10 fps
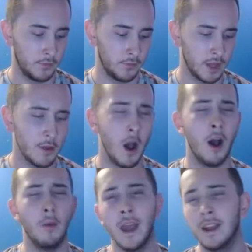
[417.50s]
Come on,
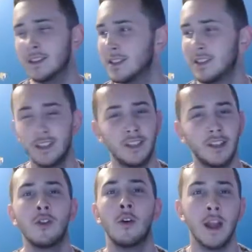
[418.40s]
man, just
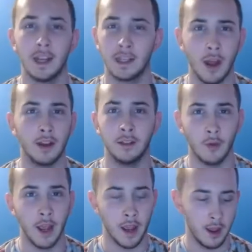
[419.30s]
throw it Xbox's
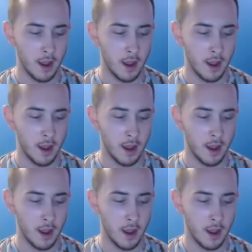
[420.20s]
way.